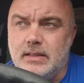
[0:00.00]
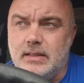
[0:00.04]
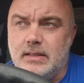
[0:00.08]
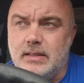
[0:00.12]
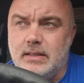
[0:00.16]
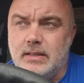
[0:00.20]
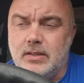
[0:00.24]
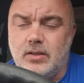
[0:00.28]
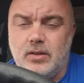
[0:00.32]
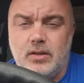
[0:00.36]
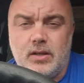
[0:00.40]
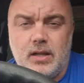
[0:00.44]

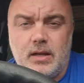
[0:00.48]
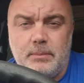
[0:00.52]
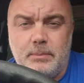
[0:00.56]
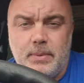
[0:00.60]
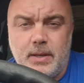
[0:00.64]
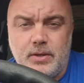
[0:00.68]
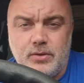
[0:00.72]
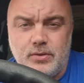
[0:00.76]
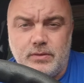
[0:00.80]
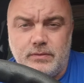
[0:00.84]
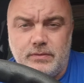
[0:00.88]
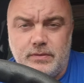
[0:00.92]
All our
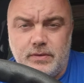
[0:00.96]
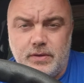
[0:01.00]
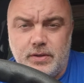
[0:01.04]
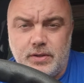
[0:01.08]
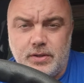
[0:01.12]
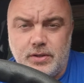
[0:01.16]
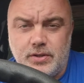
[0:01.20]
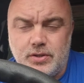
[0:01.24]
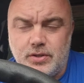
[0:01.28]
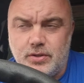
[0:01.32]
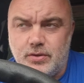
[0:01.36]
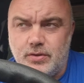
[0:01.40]
bedroom
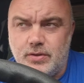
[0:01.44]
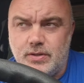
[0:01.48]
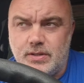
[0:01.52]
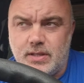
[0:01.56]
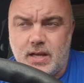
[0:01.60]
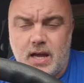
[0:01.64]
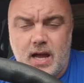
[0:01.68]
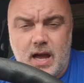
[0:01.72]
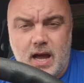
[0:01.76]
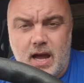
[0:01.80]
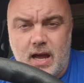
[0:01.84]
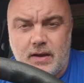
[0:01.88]
furniture
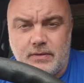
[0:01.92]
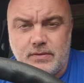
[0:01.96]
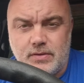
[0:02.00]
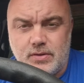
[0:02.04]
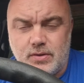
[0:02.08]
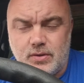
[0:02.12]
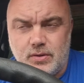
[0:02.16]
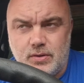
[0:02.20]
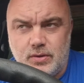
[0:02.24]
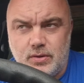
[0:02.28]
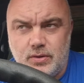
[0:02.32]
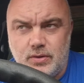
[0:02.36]
is half
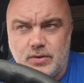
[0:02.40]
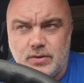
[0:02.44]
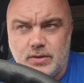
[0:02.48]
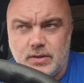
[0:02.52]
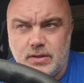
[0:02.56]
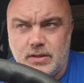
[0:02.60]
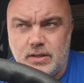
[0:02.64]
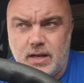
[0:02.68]
sold